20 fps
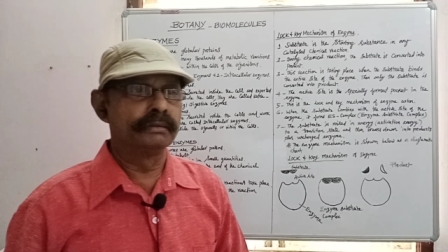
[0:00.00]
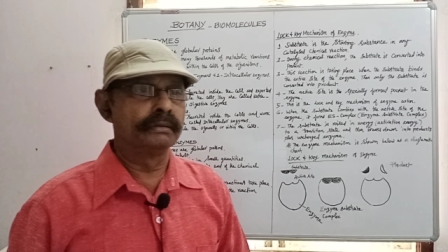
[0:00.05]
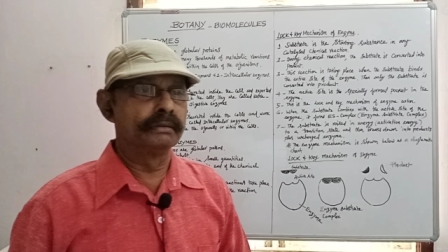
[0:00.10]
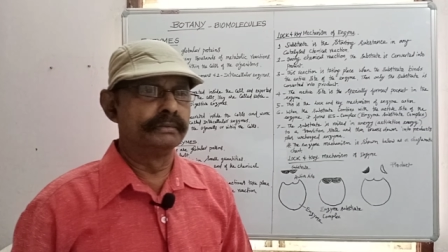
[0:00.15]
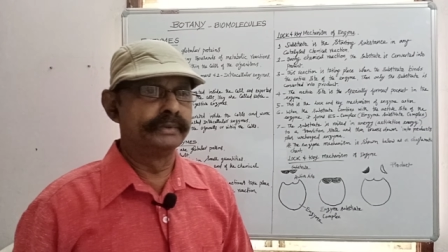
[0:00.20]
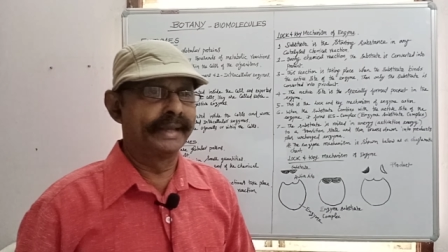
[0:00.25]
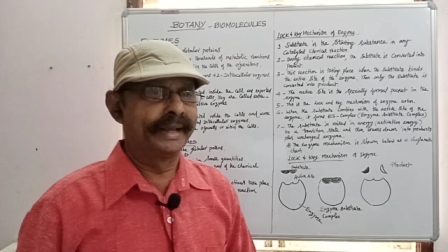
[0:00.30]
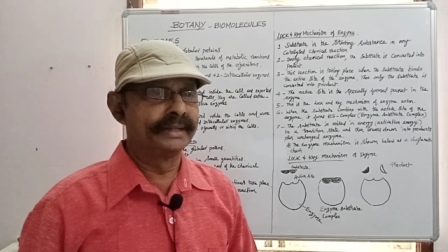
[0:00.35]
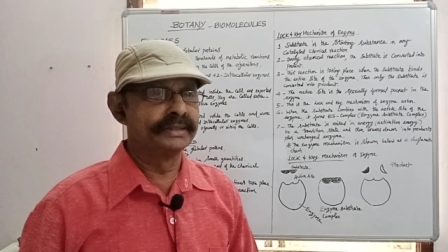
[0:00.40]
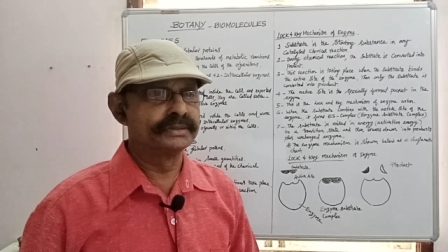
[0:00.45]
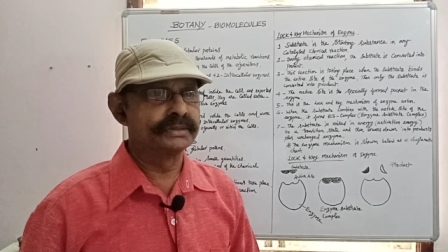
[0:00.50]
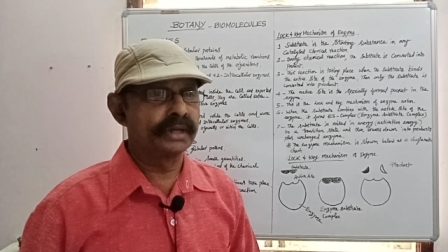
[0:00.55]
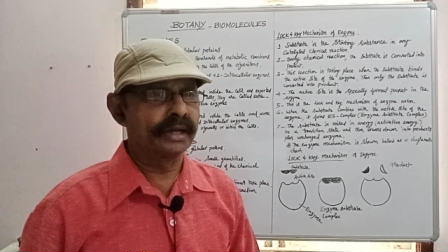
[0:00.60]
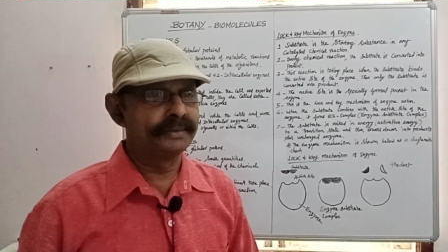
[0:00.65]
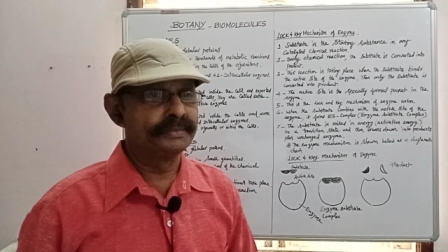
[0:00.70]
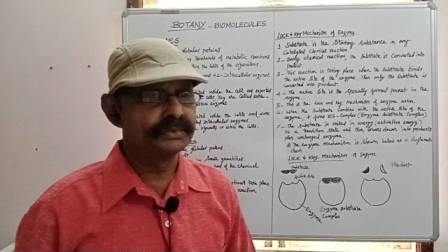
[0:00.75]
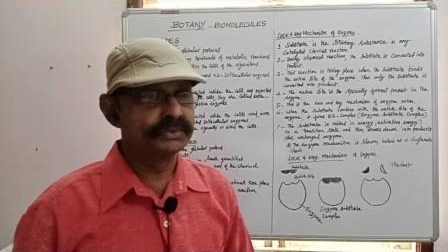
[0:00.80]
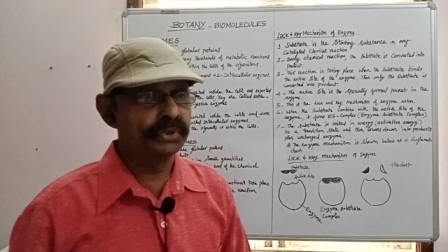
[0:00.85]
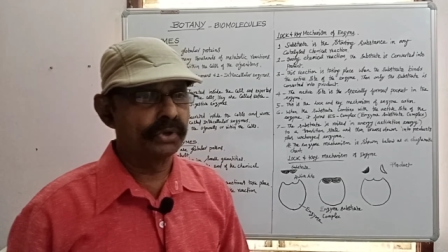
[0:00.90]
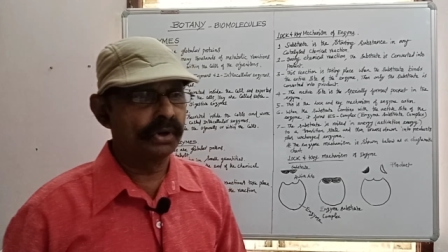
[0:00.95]
the
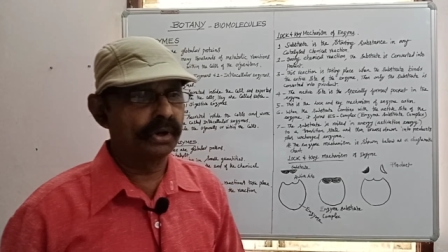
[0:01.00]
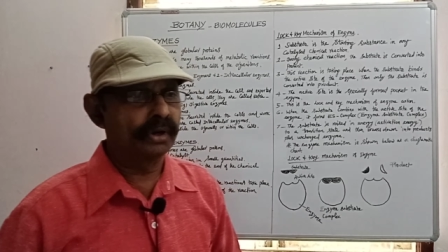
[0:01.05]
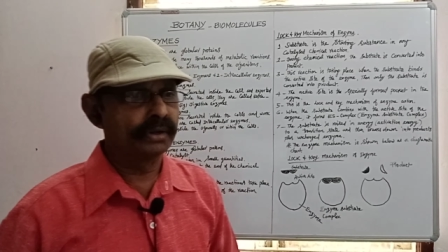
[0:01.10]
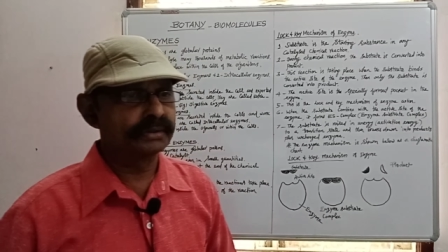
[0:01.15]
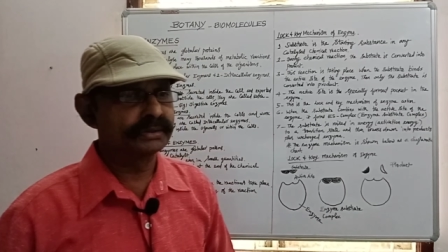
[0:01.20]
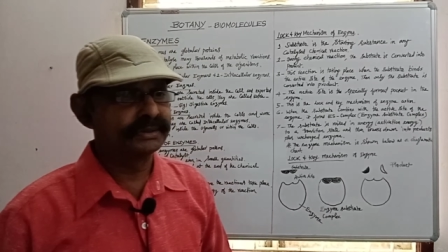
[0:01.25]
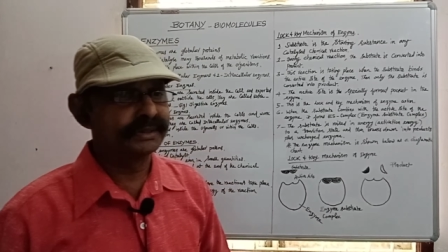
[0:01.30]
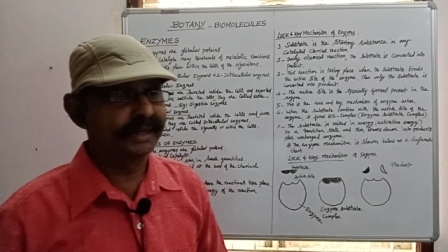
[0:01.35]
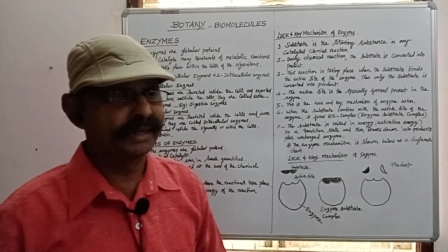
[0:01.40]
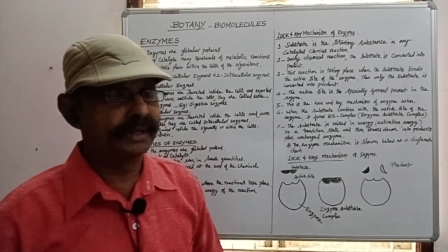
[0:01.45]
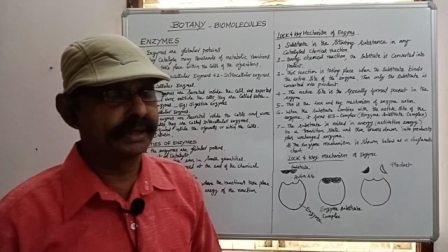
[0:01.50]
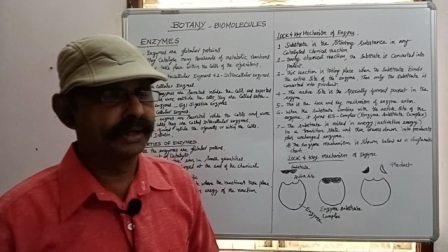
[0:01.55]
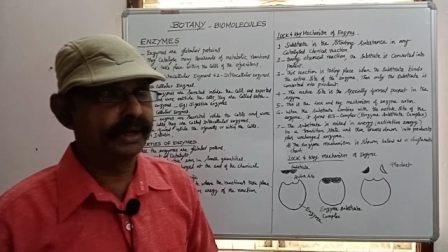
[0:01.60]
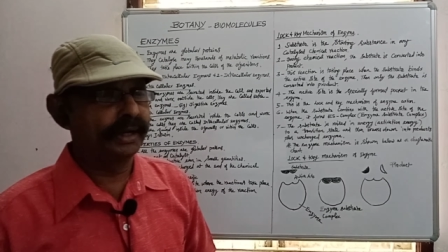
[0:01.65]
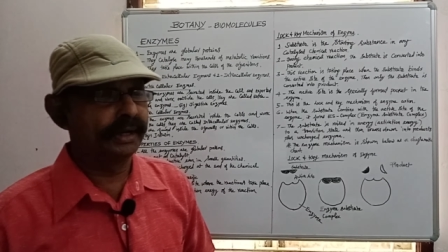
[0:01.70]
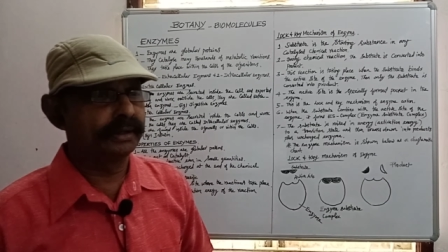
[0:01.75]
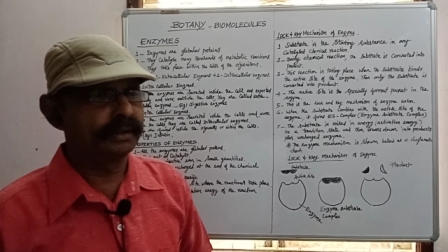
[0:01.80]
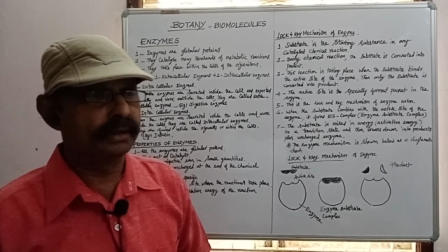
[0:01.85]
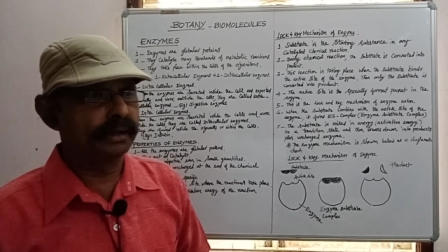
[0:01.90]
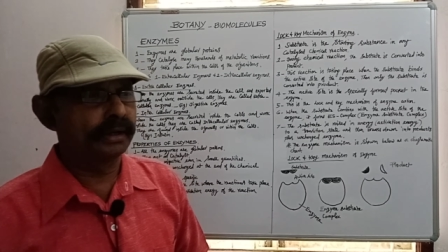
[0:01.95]
enzymes are
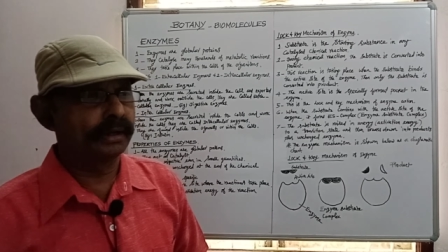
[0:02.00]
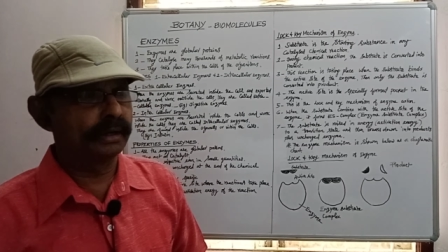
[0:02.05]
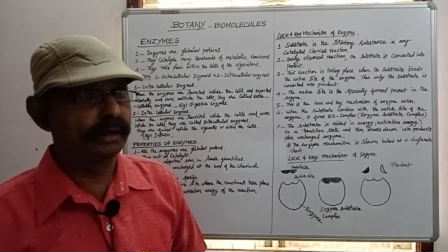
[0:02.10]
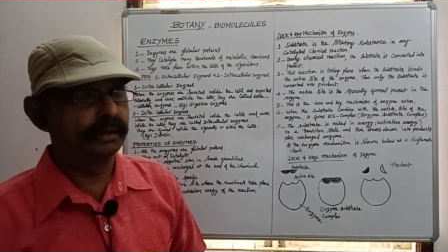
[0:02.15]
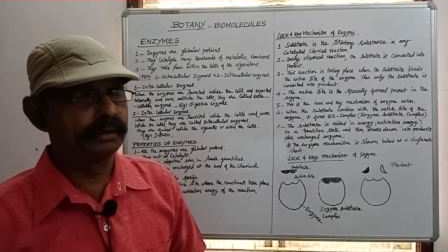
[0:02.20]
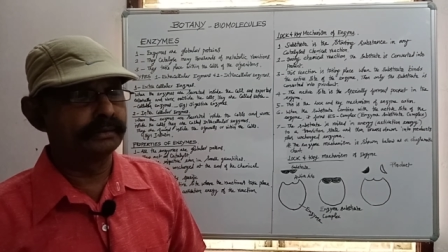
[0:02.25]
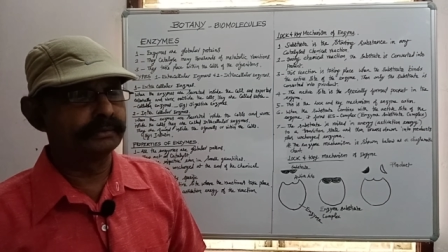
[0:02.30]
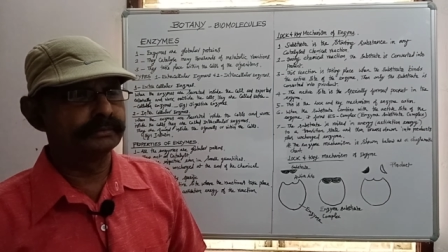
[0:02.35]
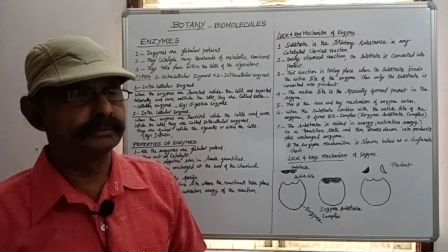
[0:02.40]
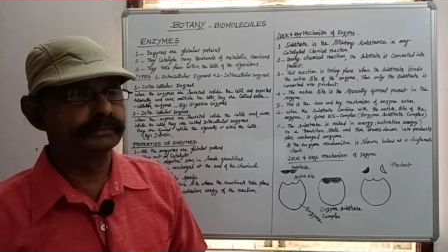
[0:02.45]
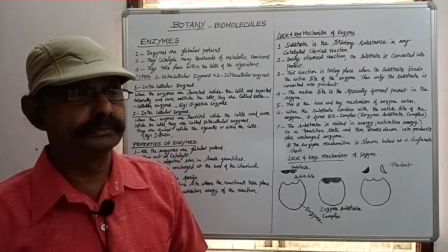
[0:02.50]
secreted